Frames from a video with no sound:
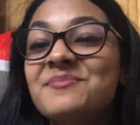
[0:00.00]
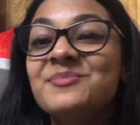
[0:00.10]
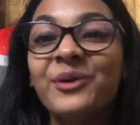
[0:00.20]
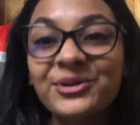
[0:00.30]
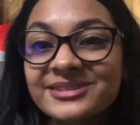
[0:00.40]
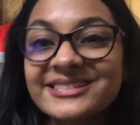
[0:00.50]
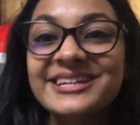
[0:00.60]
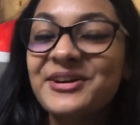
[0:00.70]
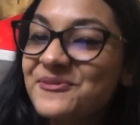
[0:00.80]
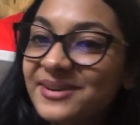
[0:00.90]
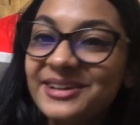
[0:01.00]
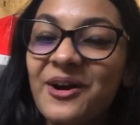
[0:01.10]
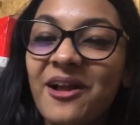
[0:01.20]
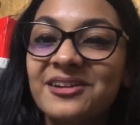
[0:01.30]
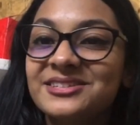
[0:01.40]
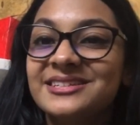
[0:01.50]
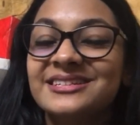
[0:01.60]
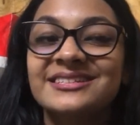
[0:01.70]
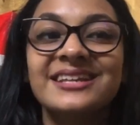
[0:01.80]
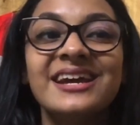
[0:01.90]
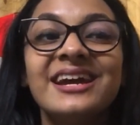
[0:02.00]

most government colleges